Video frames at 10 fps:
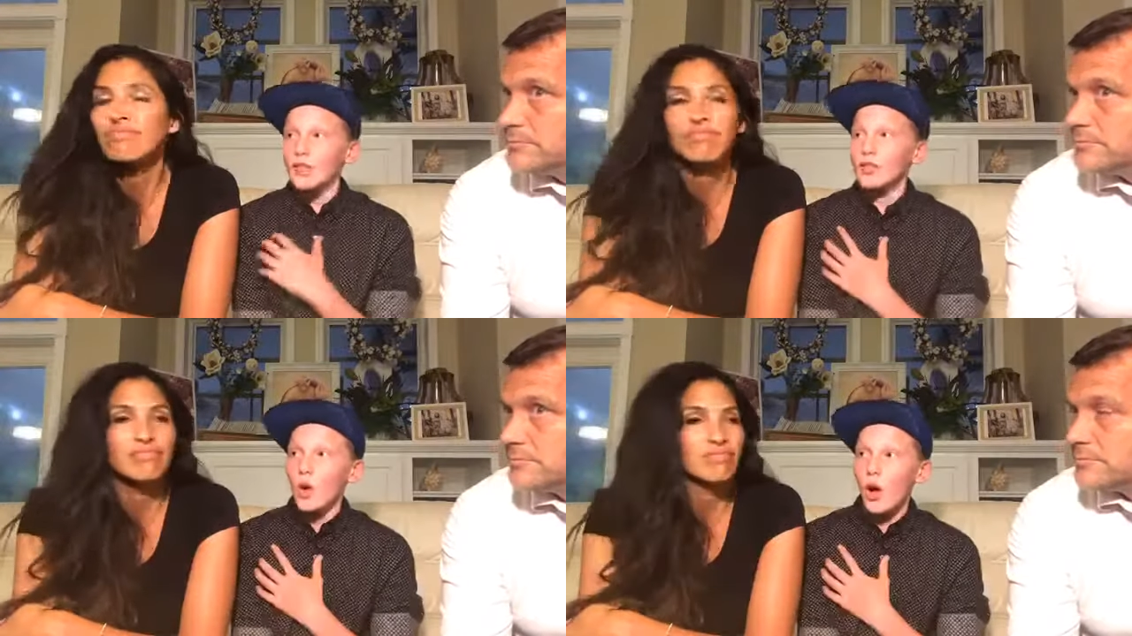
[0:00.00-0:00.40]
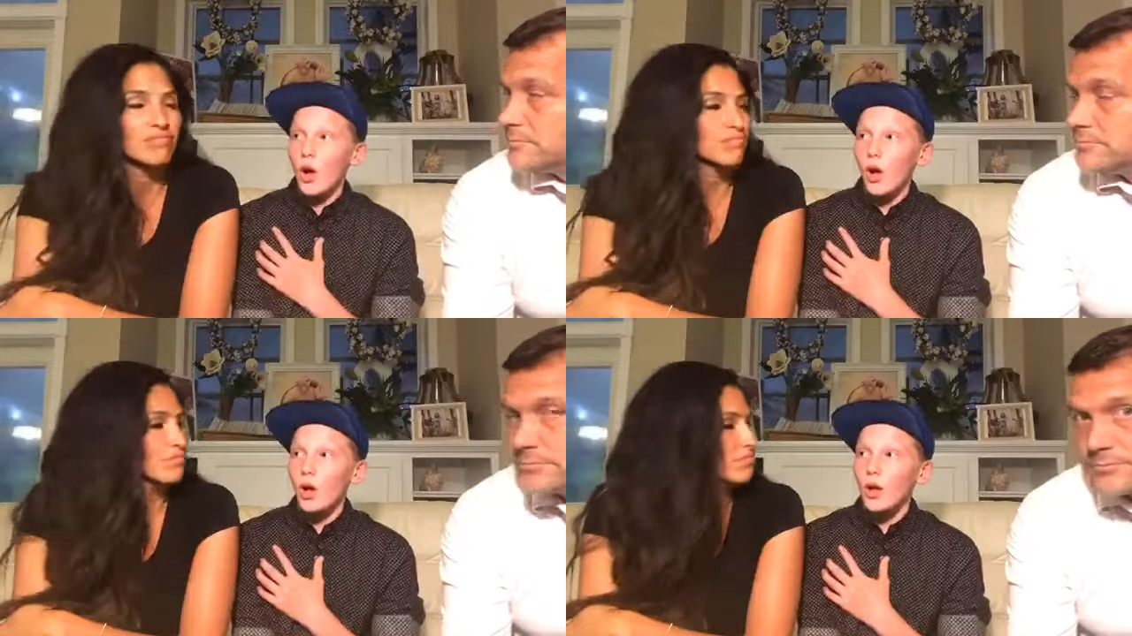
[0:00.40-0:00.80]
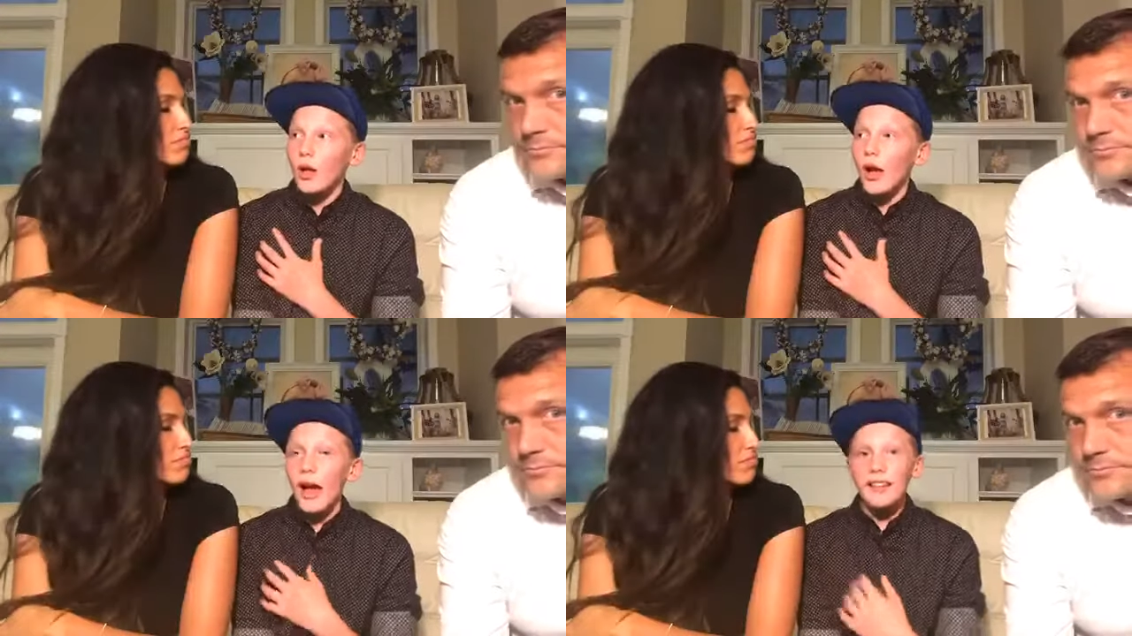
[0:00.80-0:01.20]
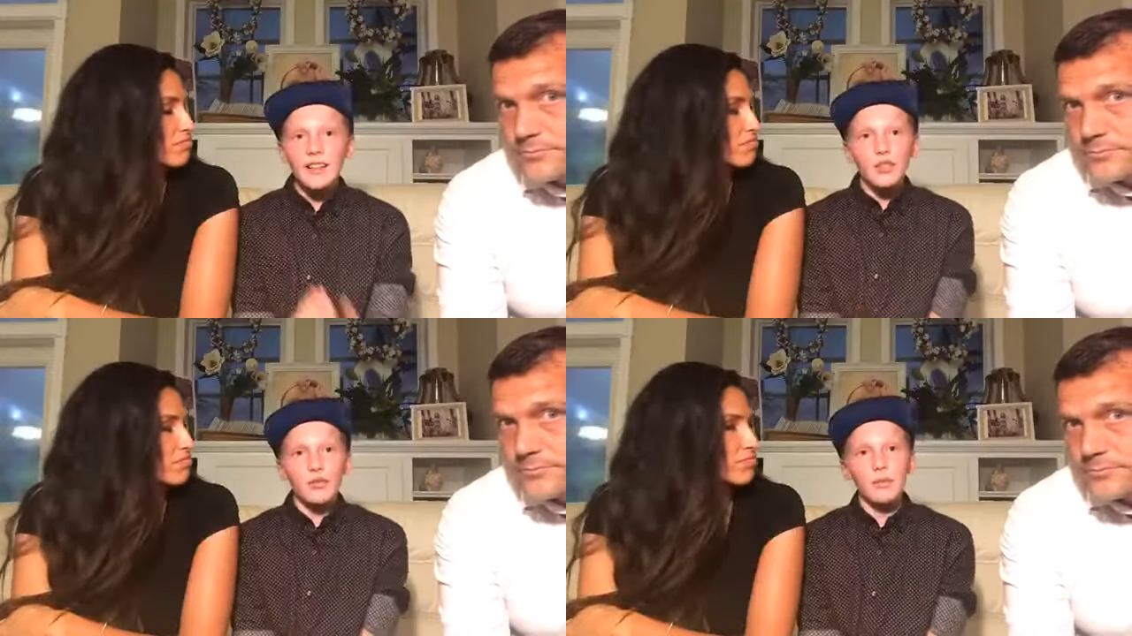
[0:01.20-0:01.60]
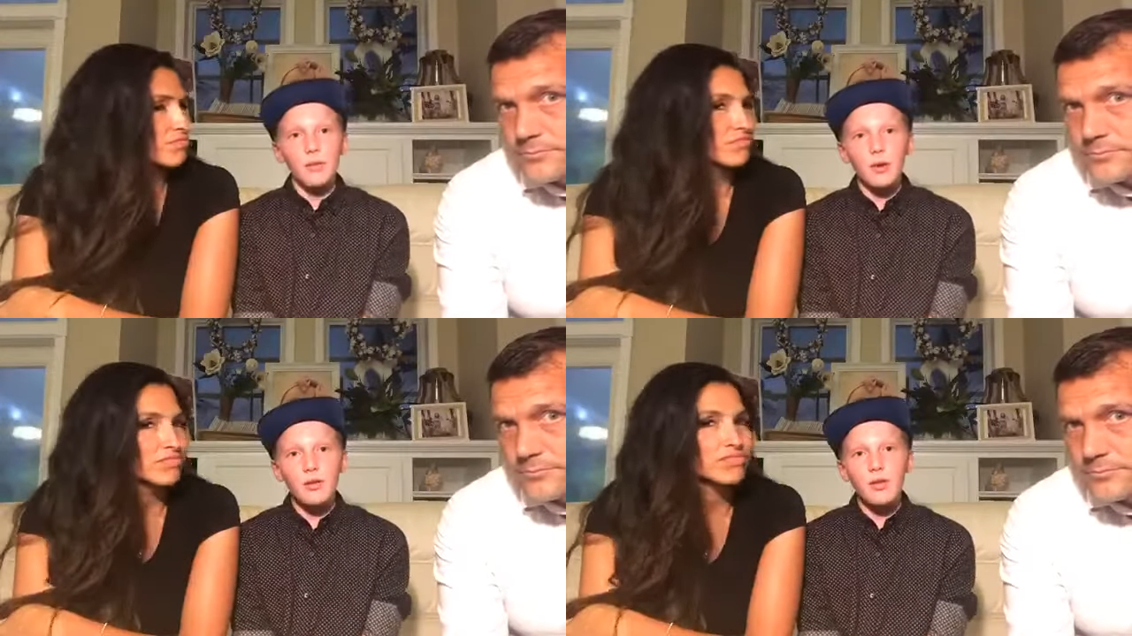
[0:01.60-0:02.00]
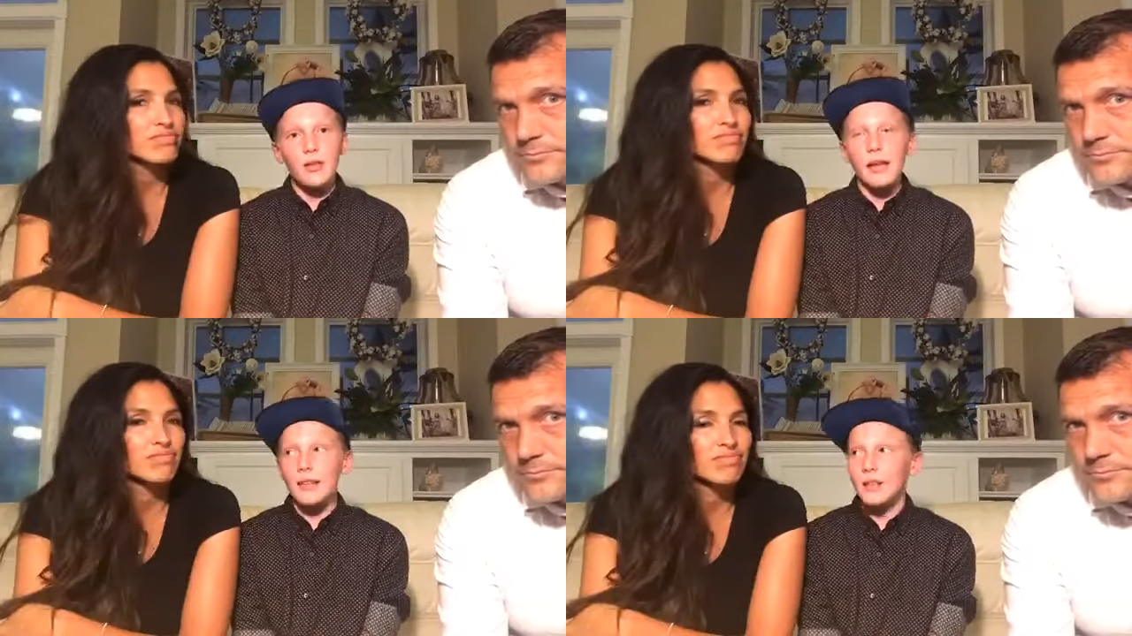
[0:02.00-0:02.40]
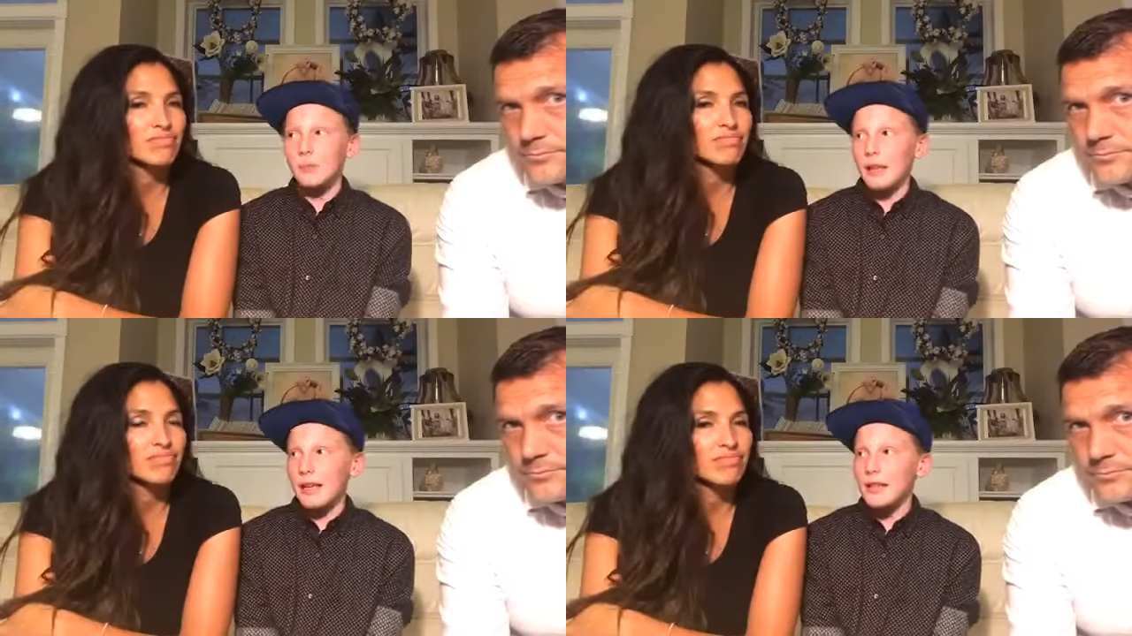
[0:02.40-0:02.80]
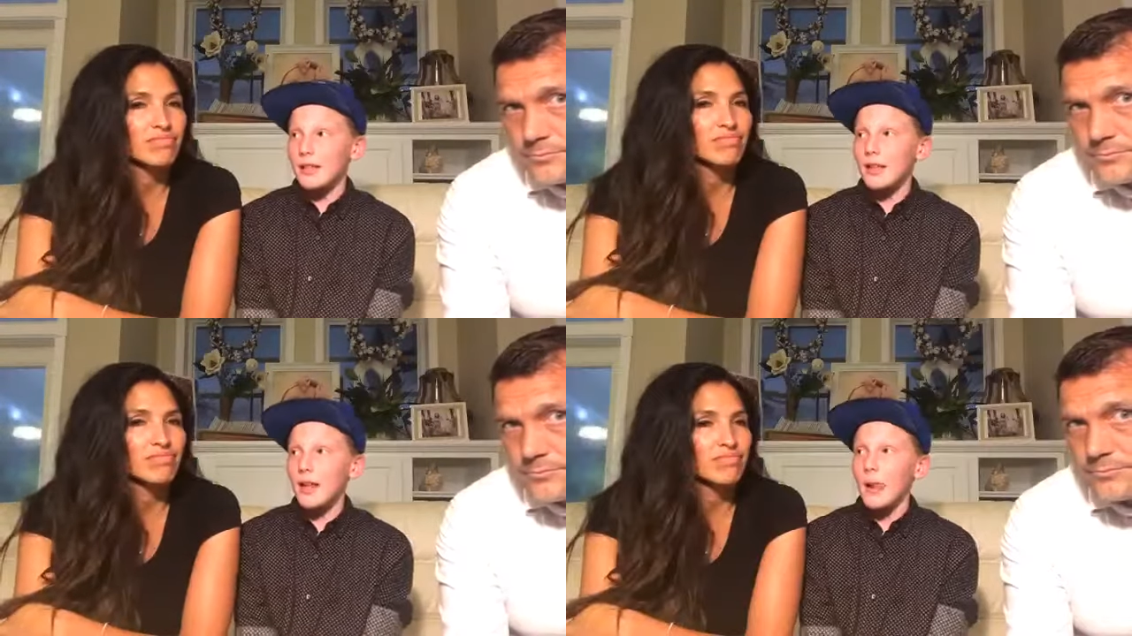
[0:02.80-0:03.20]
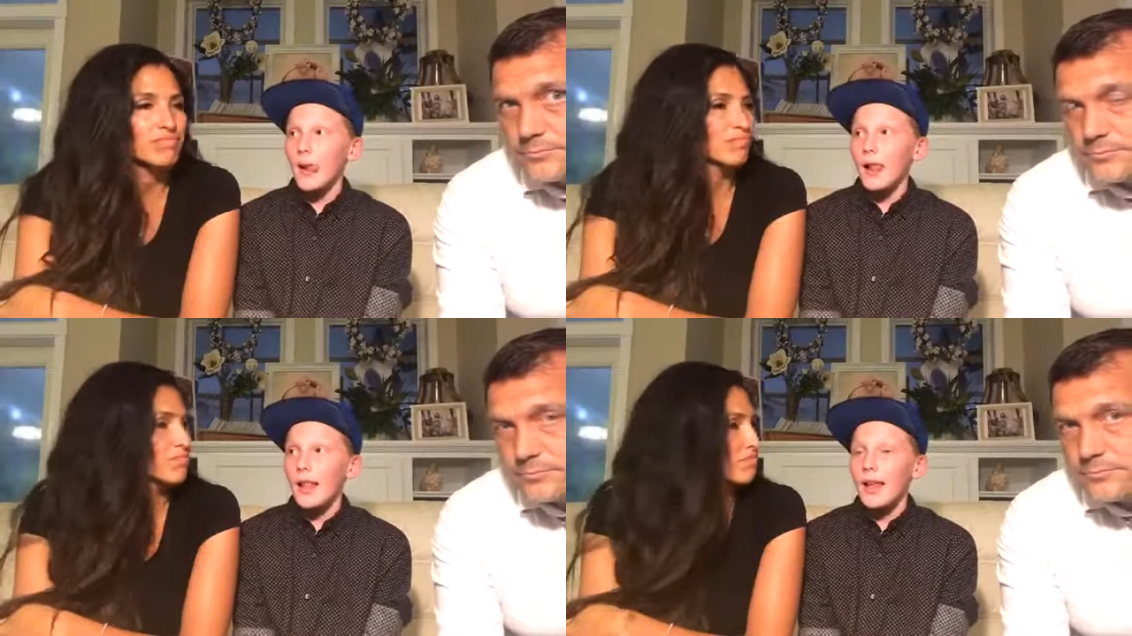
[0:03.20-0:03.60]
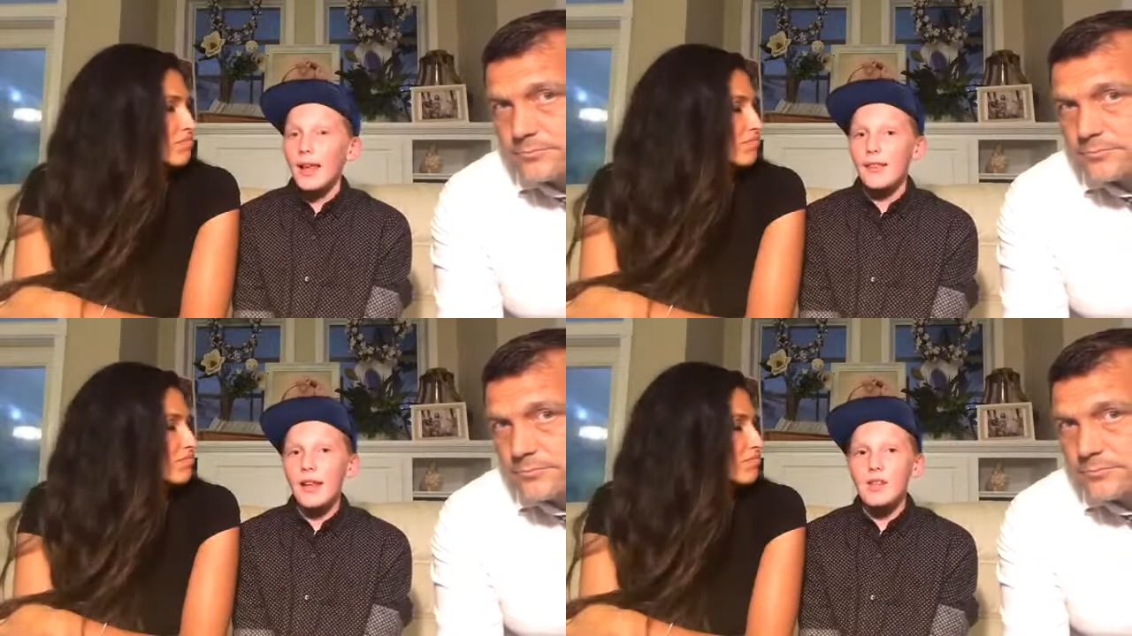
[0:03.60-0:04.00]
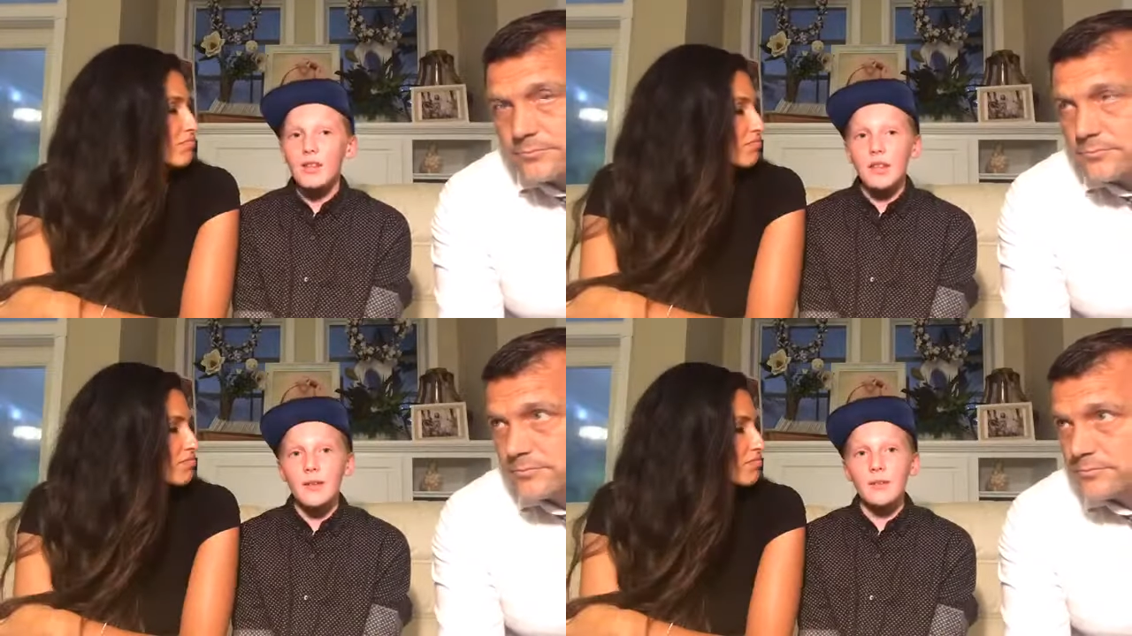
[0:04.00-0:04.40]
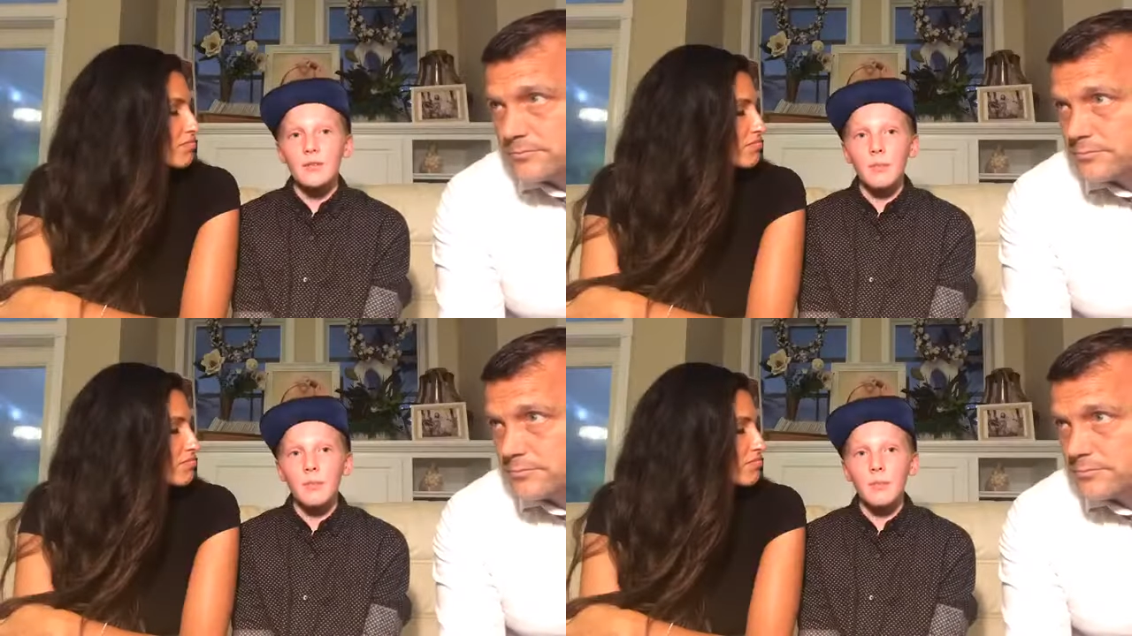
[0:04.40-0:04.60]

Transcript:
Speaker 1: to draw, I like to read books, I like to plant, and that just gets